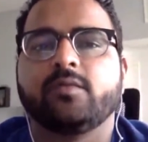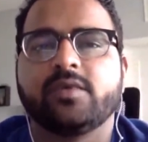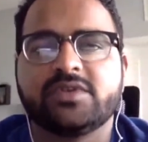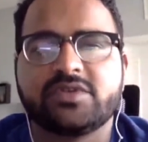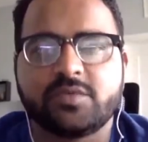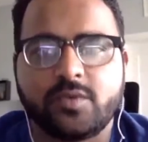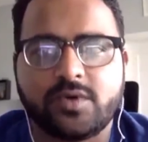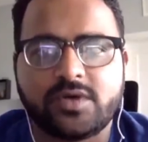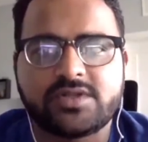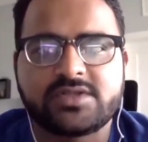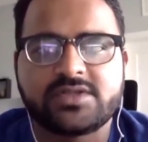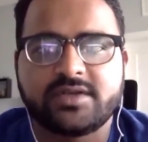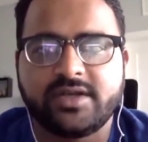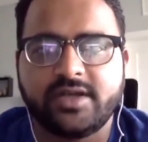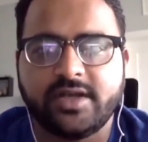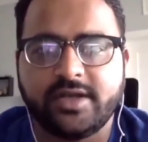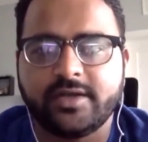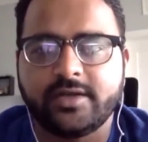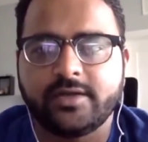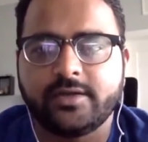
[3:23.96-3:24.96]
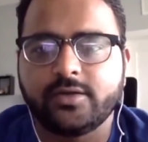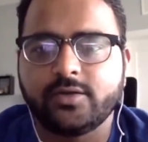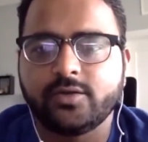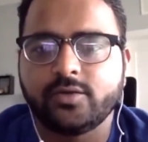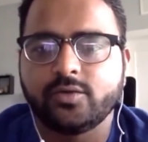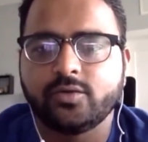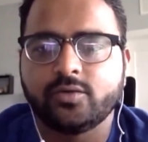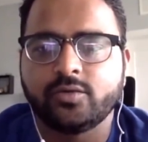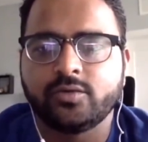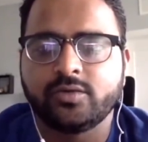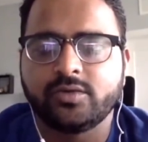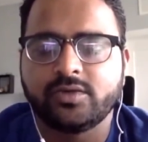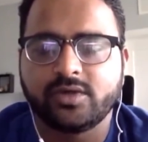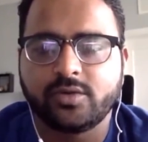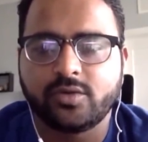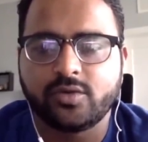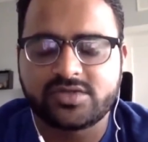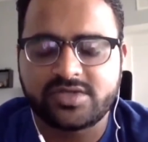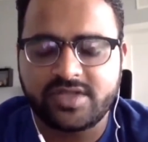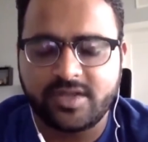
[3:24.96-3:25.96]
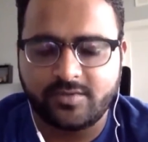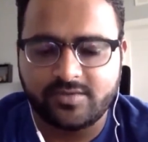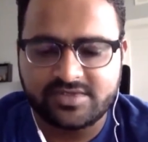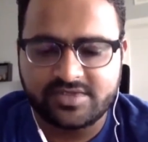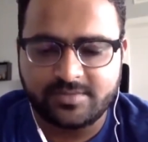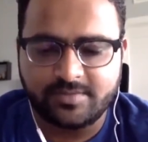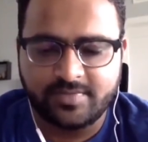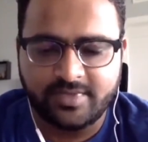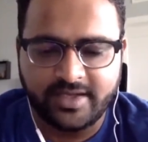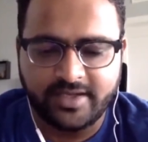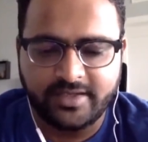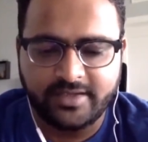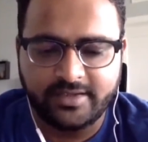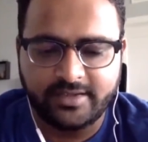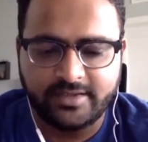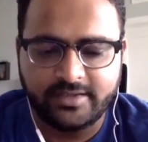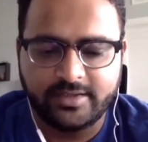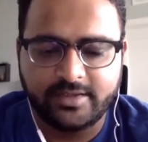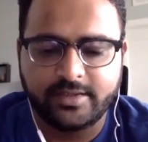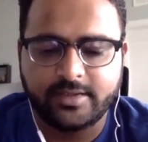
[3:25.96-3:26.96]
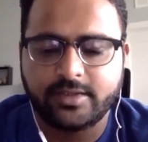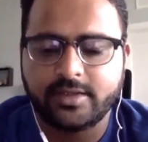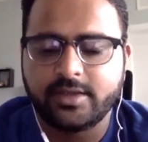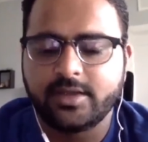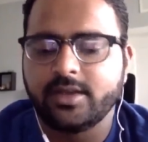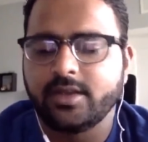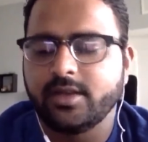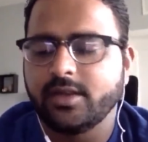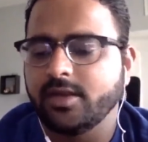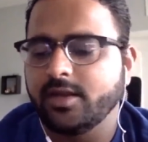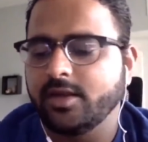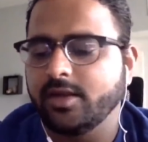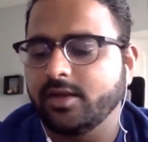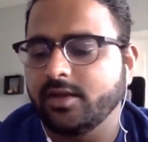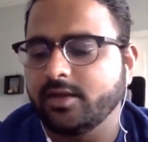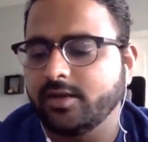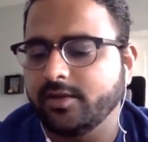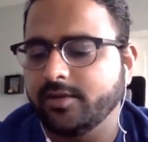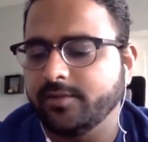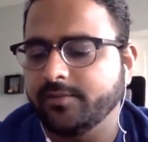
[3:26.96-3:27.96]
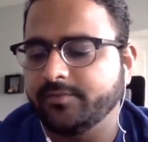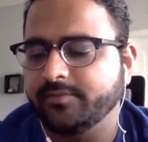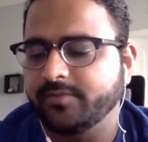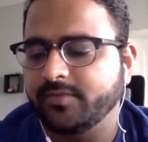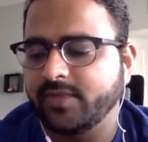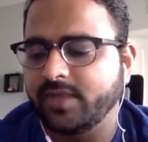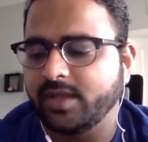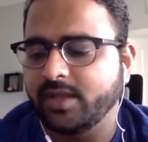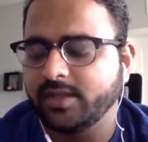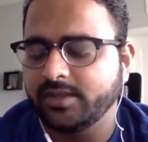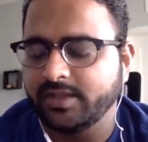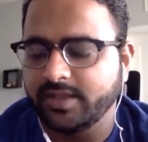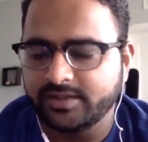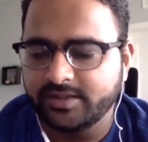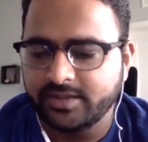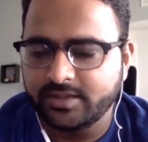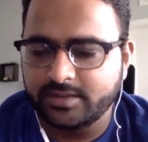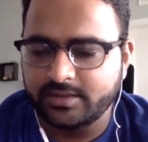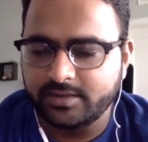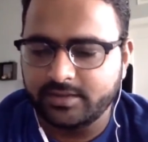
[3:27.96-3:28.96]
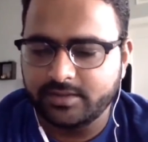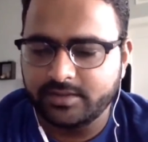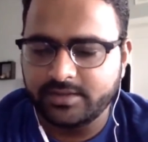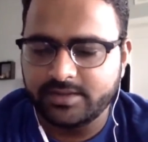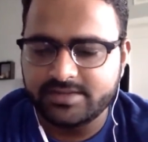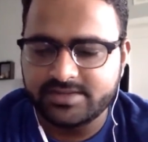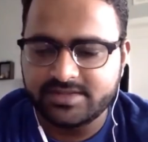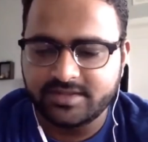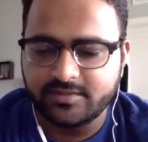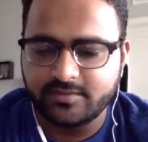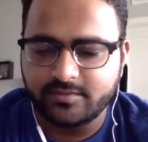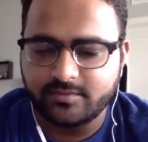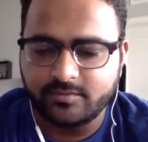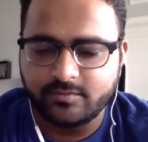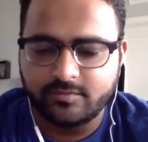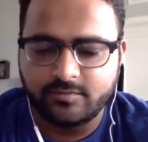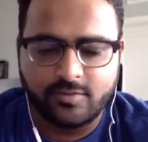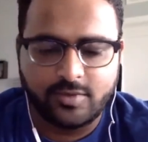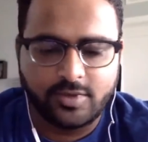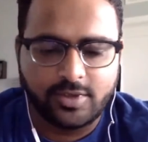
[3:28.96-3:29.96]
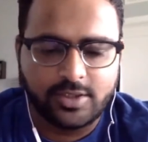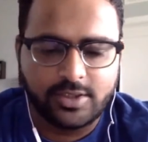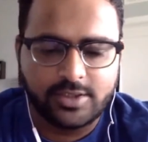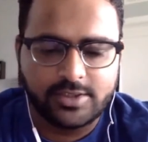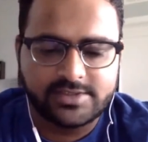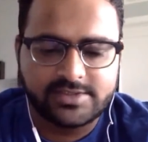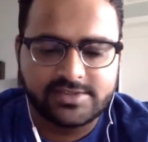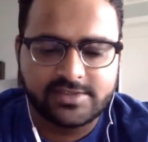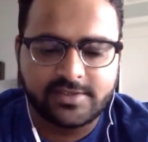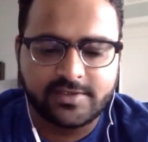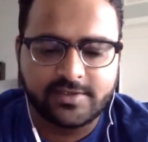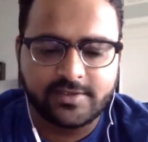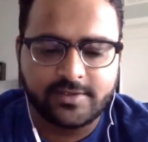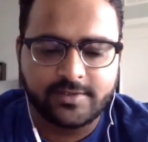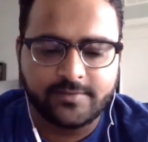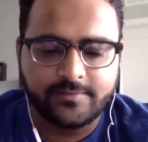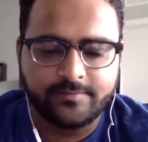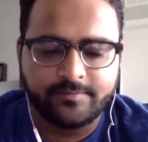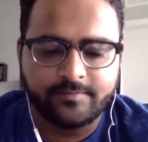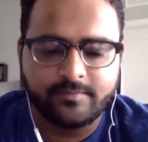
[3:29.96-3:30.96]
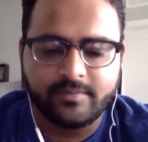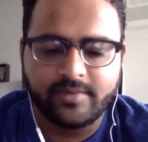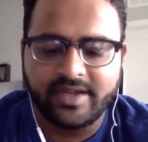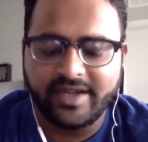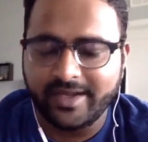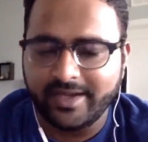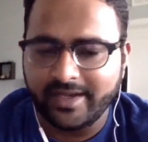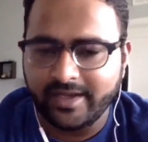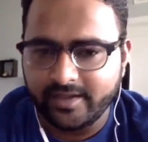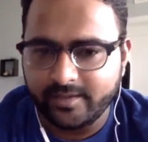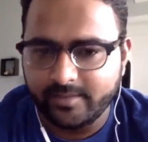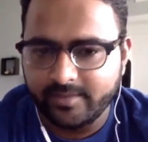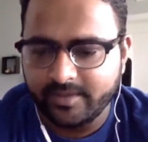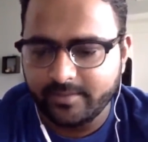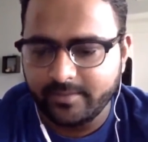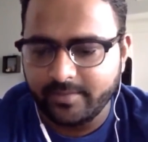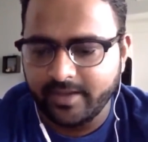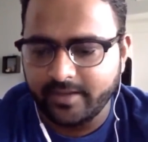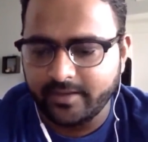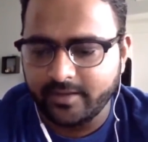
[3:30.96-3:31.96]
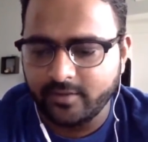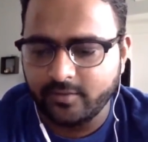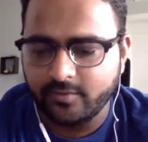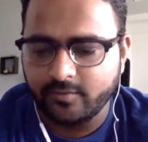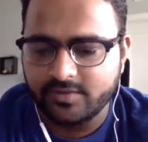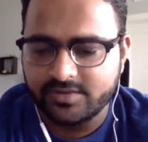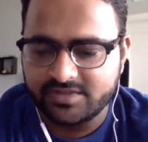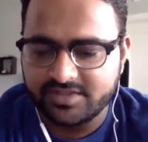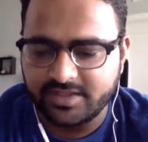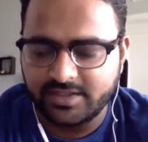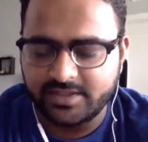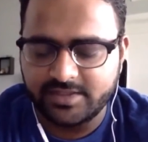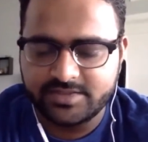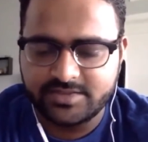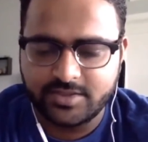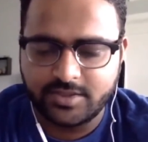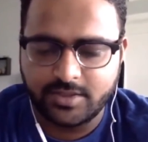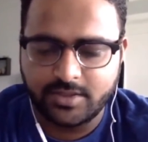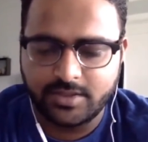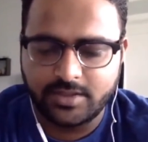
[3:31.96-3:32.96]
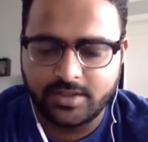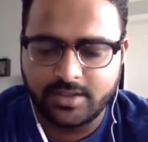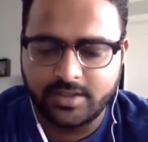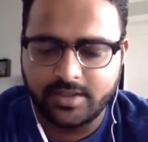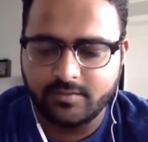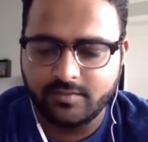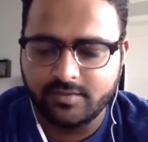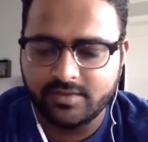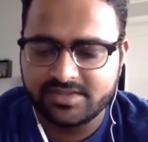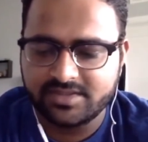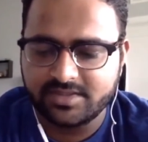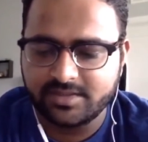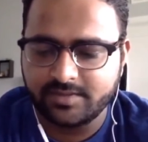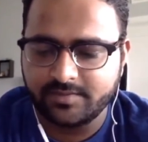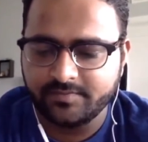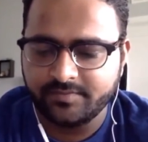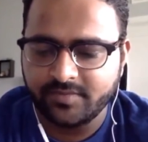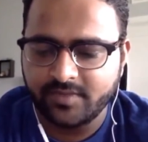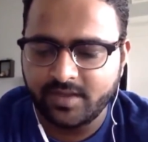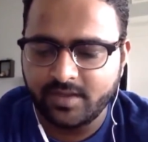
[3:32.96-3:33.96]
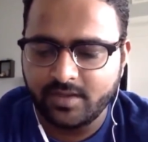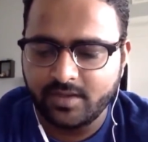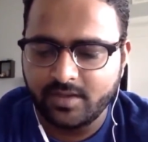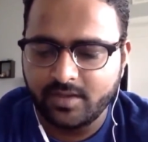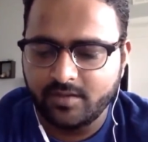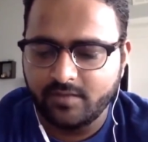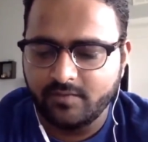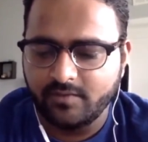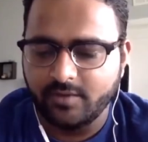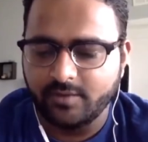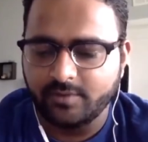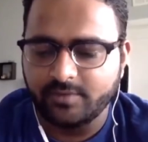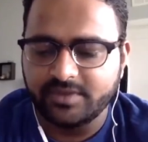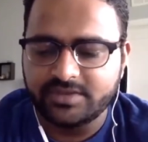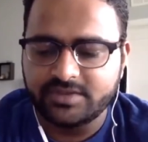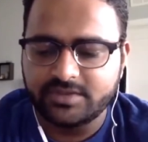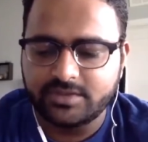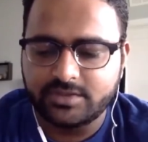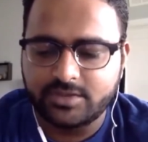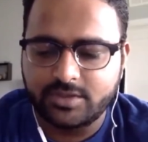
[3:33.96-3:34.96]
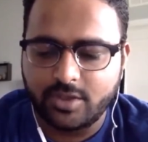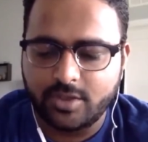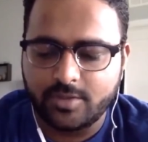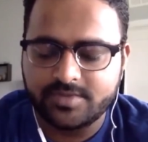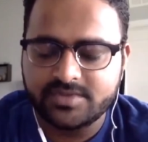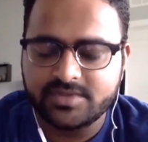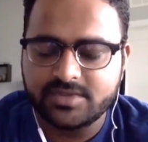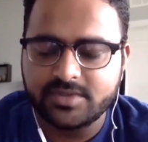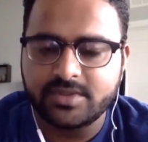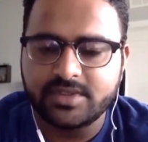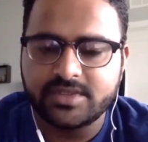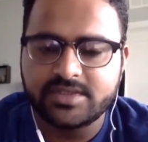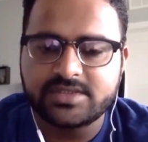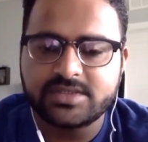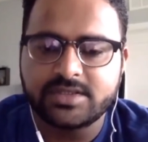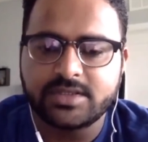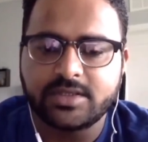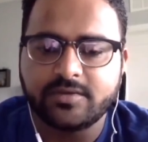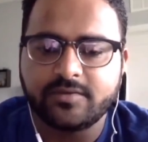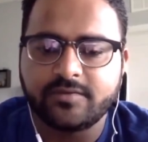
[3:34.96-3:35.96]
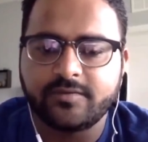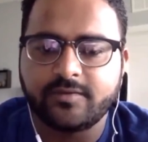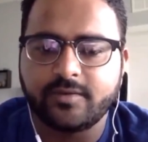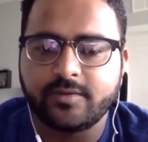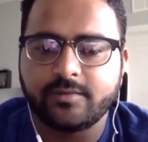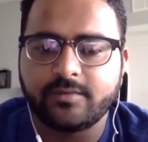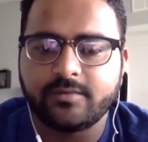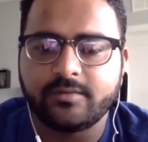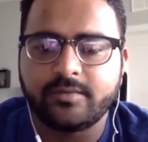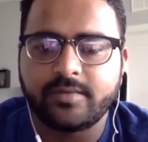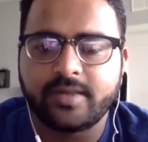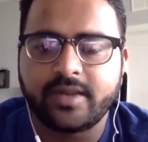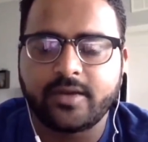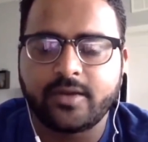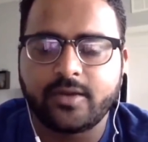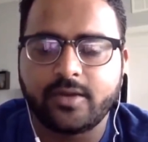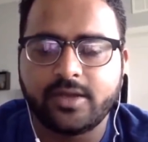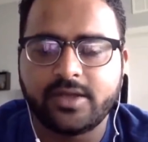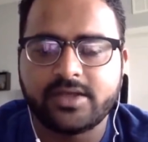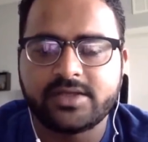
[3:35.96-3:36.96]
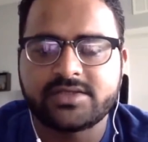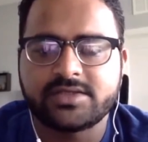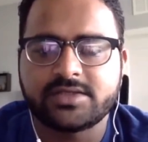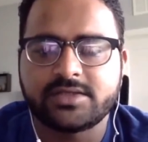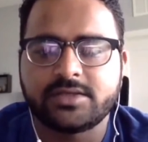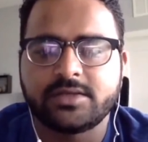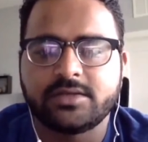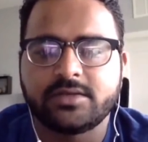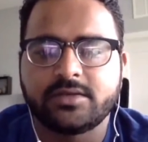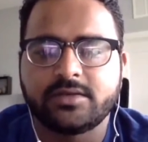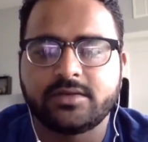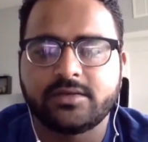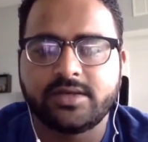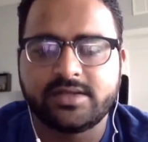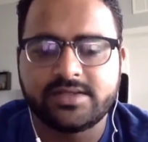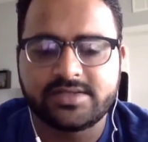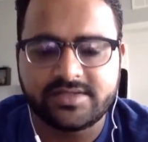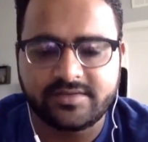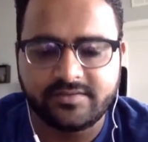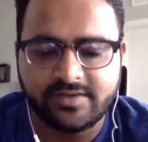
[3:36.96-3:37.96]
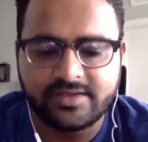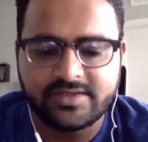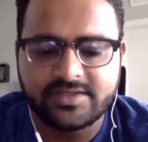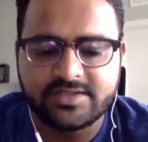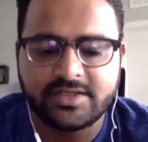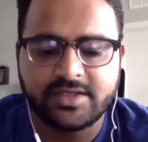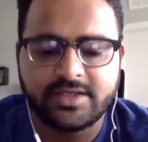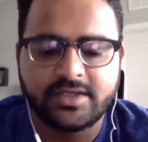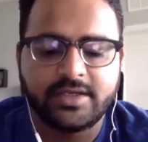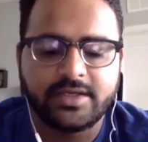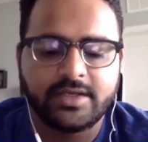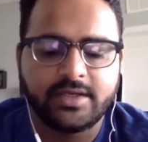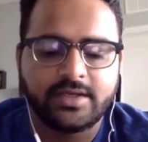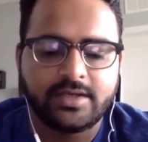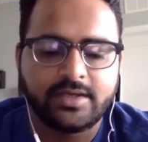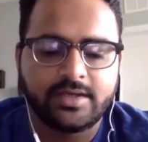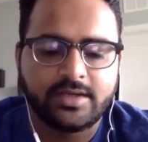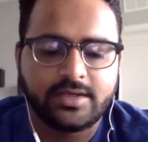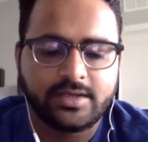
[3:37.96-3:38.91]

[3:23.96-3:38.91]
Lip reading: which was related to the course I was applying in. Another reason was my academic background was really strong. I was one of the top students from my college in civil engineering.